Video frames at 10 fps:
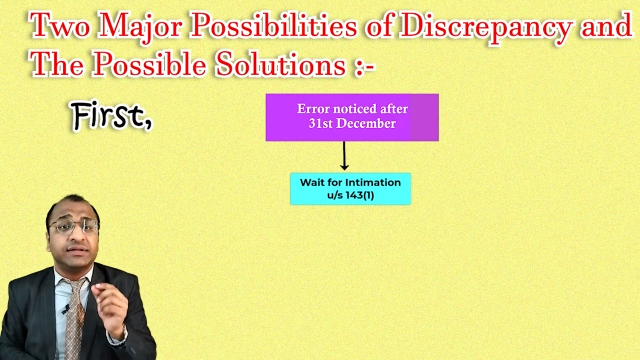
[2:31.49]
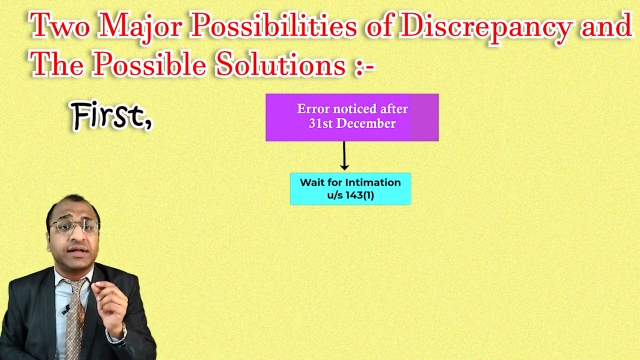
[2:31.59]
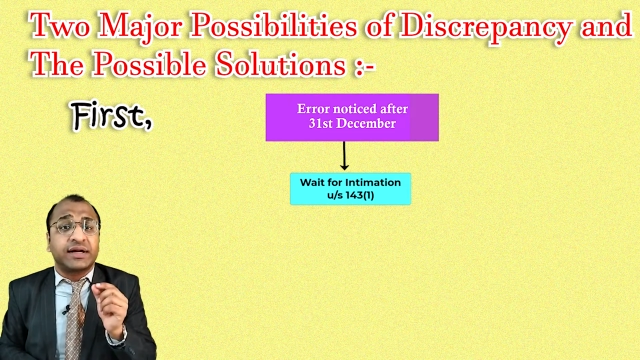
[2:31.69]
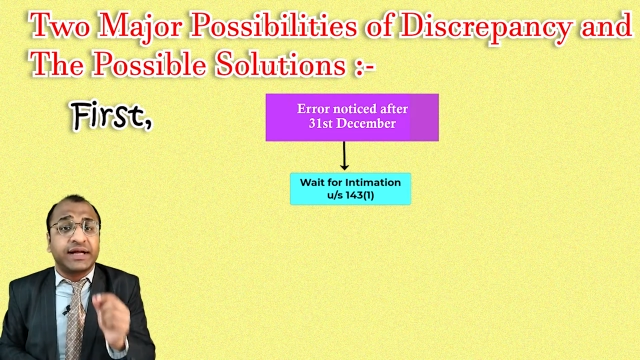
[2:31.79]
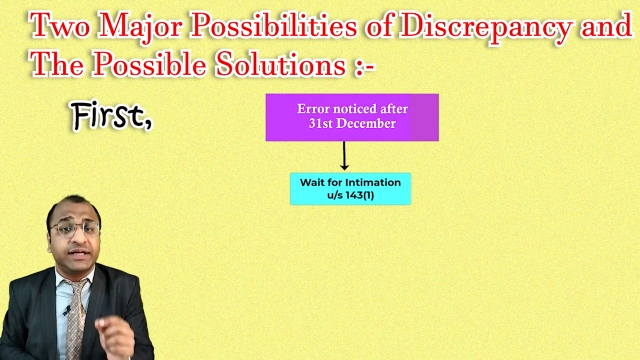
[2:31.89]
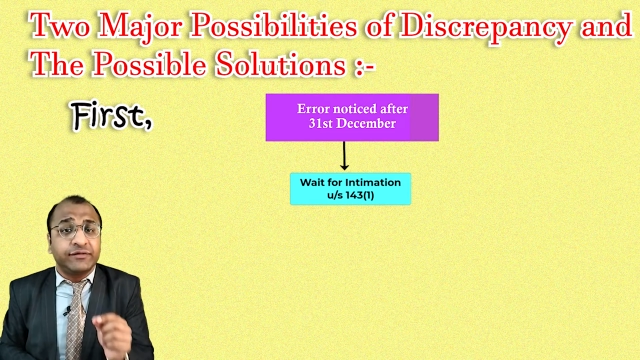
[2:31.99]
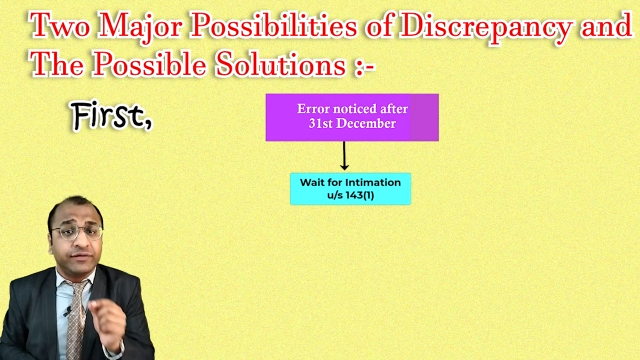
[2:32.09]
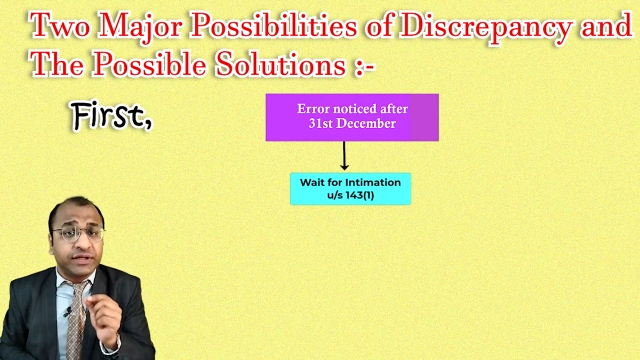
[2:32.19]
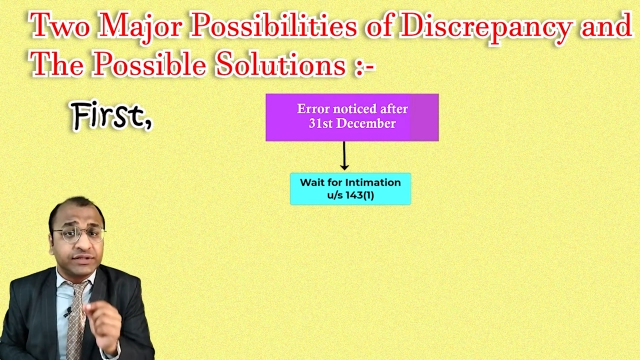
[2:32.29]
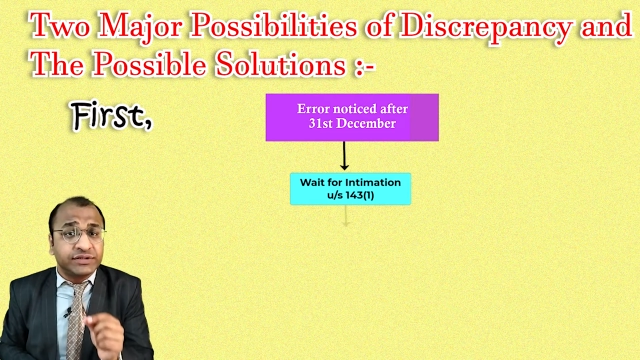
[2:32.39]
the
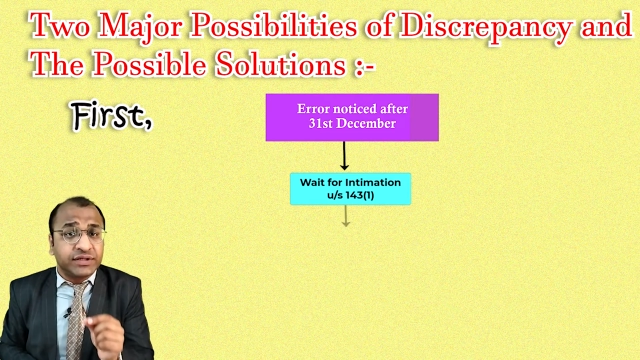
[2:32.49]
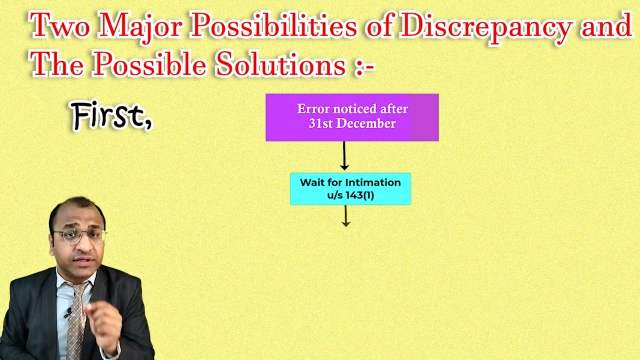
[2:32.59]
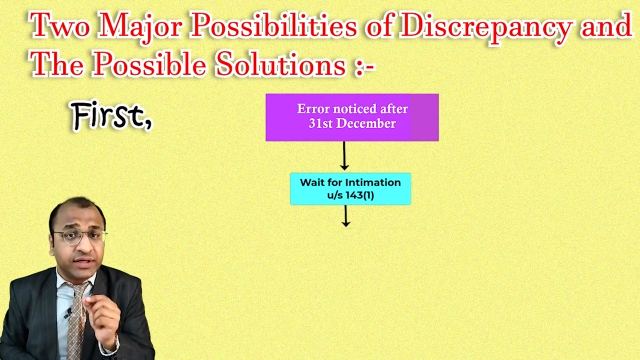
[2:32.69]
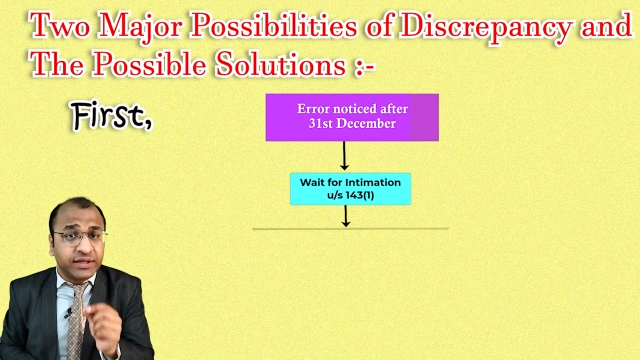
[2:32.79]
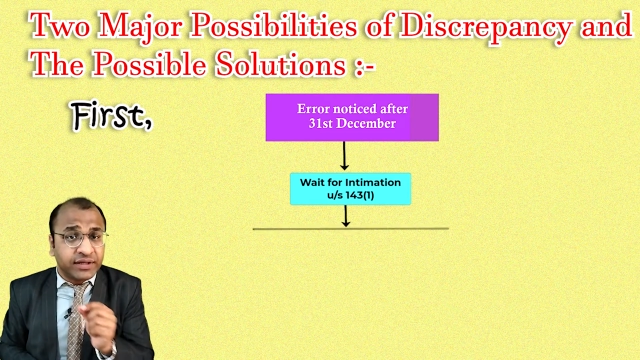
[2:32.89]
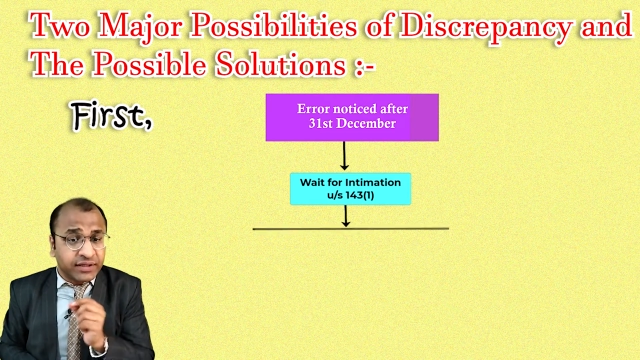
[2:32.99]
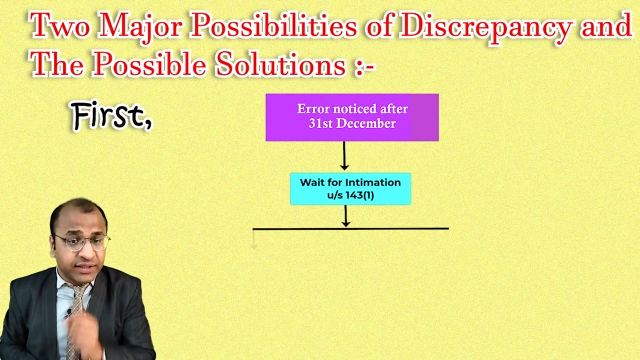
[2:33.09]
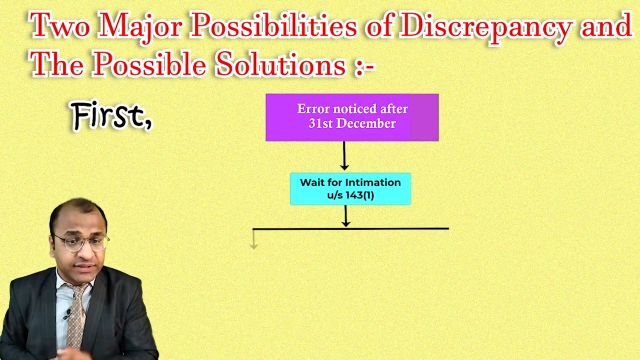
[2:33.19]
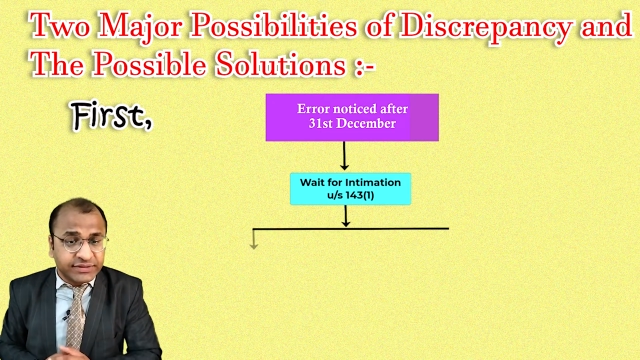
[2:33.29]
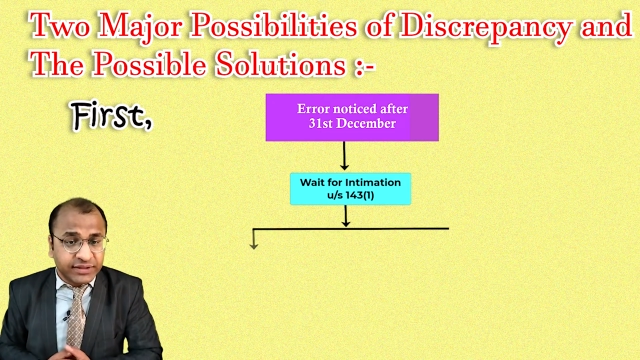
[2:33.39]
rectification return
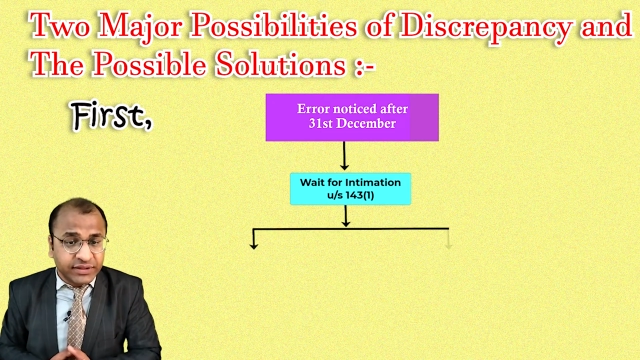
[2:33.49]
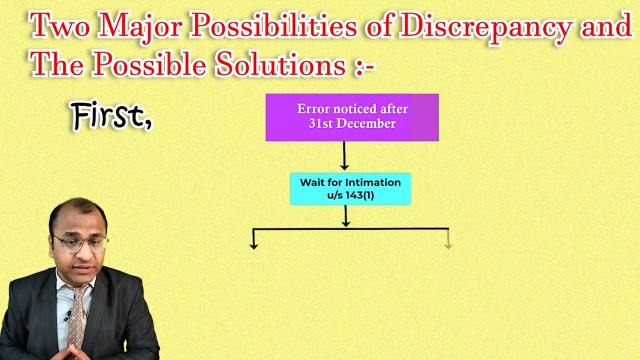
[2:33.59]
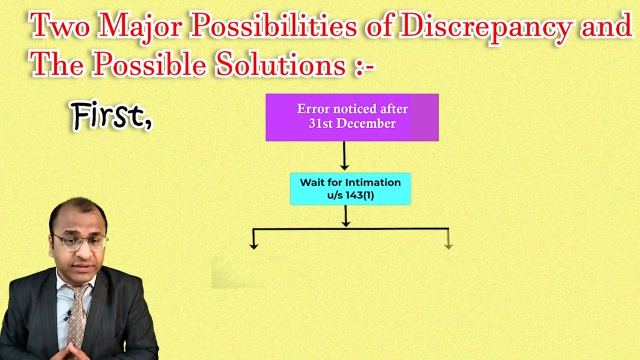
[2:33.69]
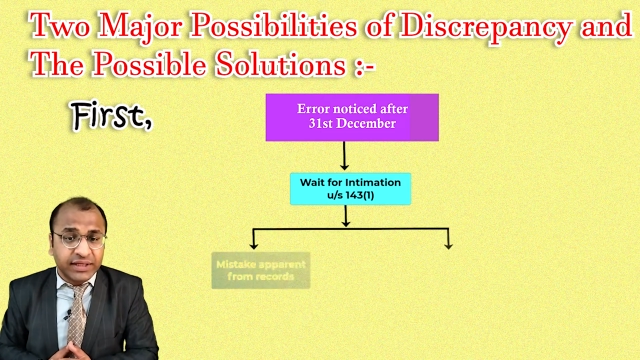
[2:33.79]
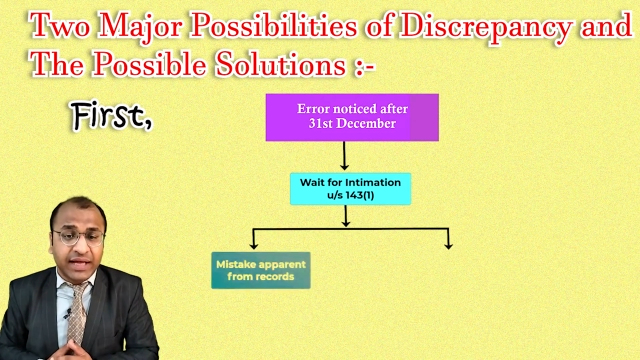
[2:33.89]
against it,